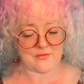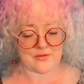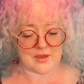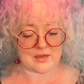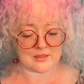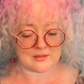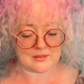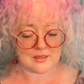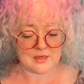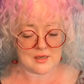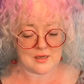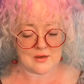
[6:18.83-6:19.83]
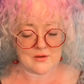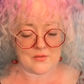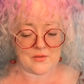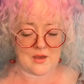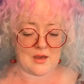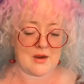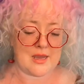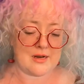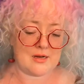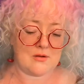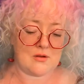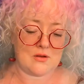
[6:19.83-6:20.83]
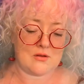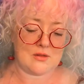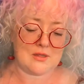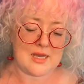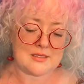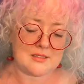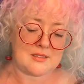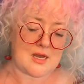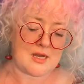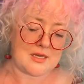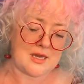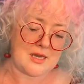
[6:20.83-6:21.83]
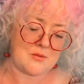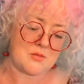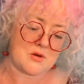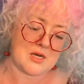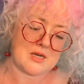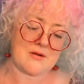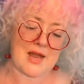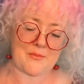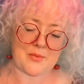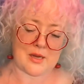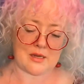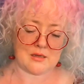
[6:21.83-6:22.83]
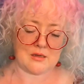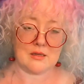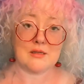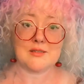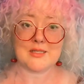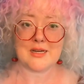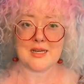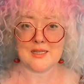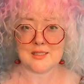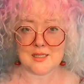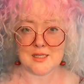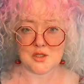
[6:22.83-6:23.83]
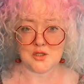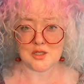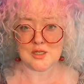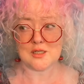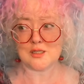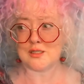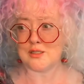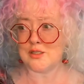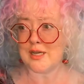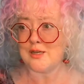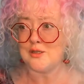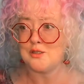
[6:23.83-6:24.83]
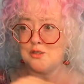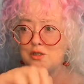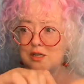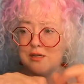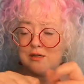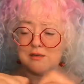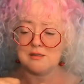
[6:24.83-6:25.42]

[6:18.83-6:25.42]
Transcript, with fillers: things. All right, less talking, more unwrapping. Sorry, it's gonna jingle, jingle, jingle.